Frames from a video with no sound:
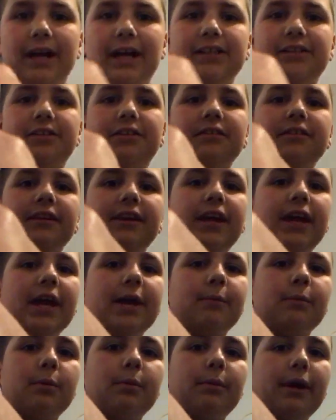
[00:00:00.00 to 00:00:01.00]
I turn the
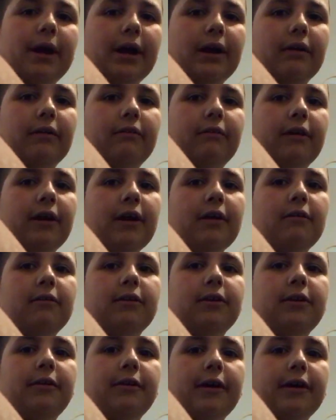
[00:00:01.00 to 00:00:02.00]
camera back around
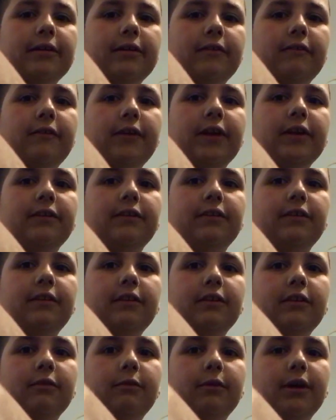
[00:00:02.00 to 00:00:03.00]
you guys are facing
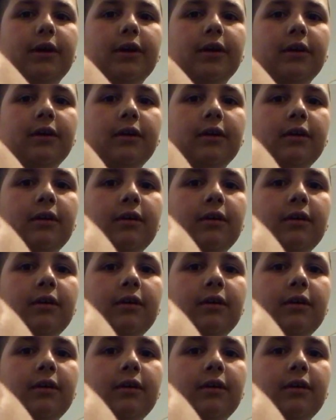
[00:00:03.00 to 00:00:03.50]
this way